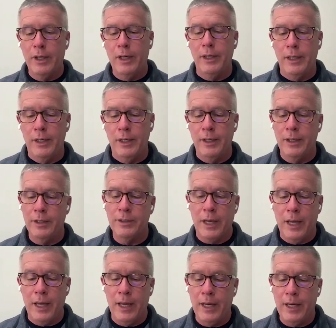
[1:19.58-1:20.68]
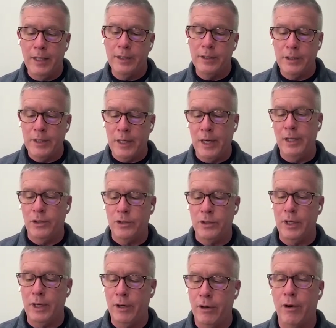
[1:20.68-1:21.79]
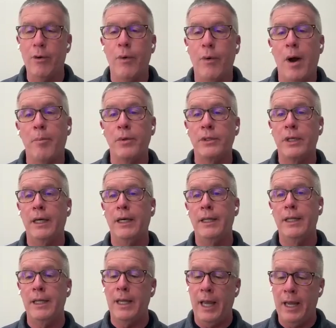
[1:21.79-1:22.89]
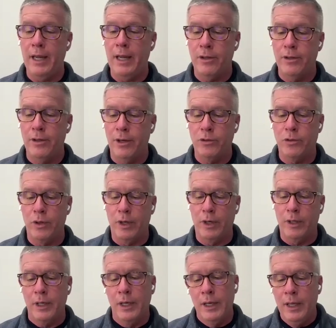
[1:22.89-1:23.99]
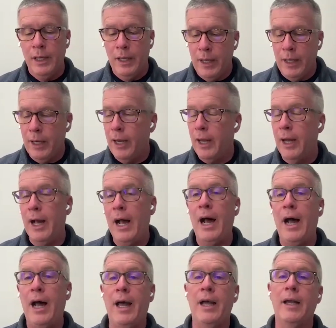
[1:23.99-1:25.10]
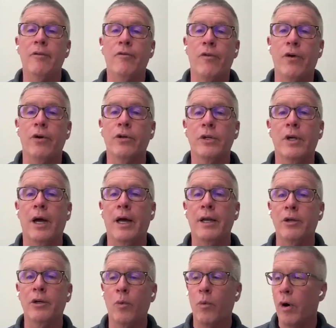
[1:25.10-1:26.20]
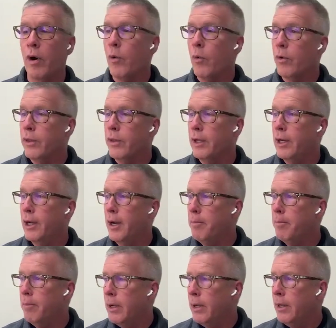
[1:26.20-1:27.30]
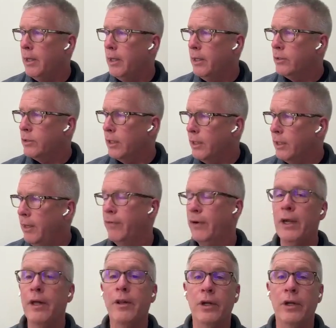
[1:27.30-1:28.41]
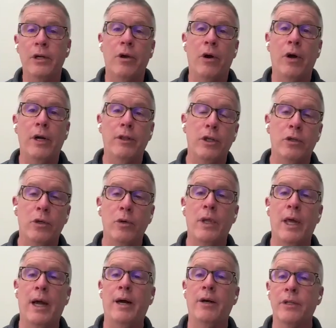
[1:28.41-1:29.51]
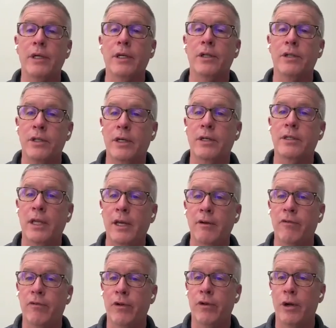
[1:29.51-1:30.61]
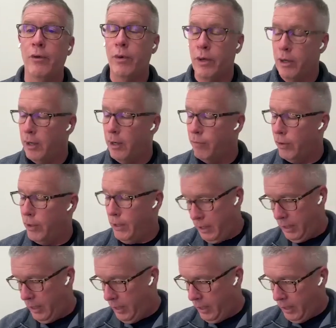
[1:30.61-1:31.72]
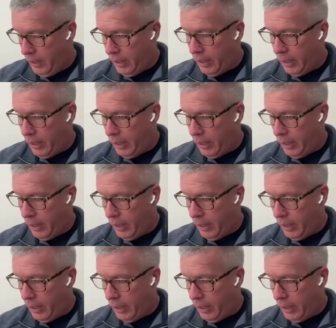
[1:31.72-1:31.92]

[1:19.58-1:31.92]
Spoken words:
Glenn is a state senator representing the 8th District. I first got to work with him significantly during the 2016 flood recovery.